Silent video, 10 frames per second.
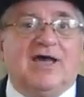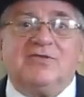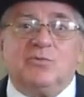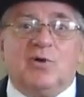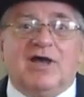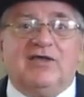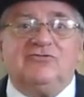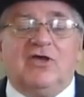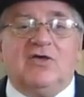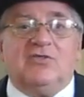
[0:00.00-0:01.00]
otherwise
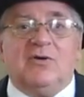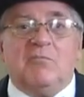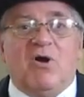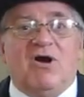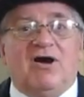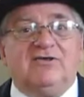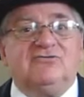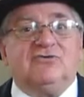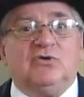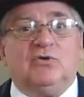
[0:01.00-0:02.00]
the
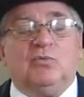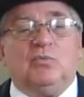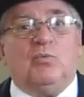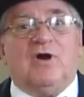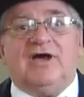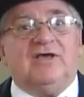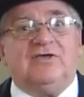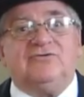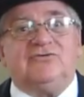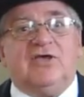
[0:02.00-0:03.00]
mosque
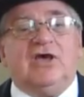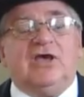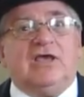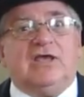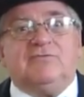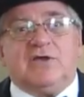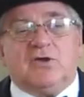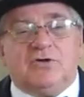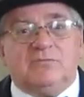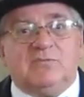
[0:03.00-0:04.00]
was, if it
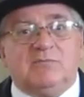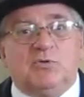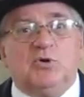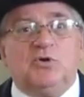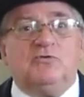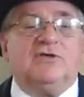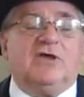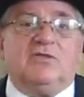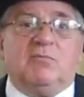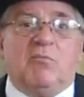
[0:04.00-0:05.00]
couldn't be
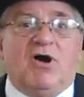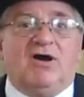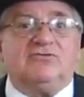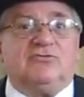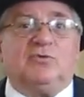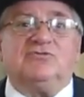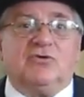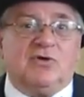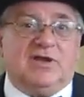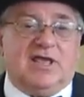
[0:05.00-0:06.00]
moved, the mosque was
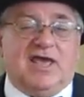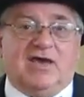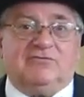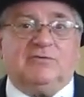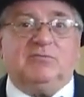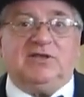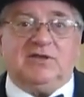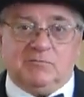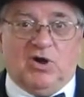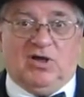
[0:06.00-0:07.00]
going to have to be
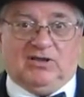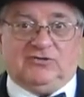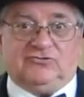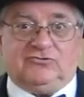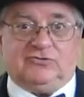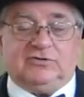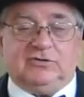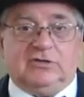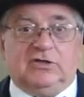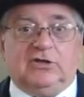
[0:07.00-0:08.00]
demolished.
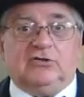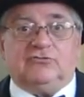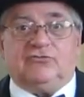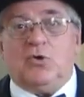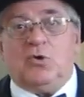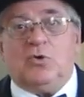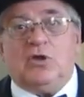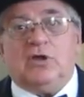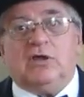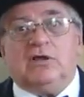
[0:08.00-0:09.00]

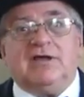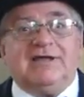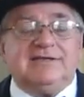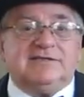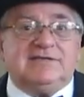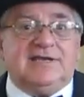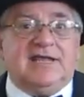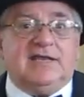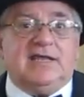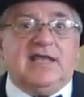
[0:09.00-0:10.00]
So
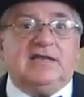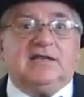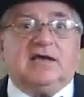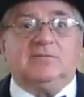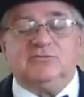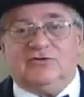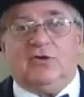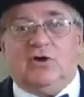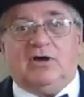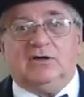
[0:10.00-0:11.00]
1988 comes
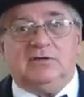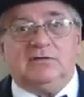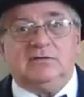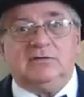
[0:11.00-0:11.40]
along,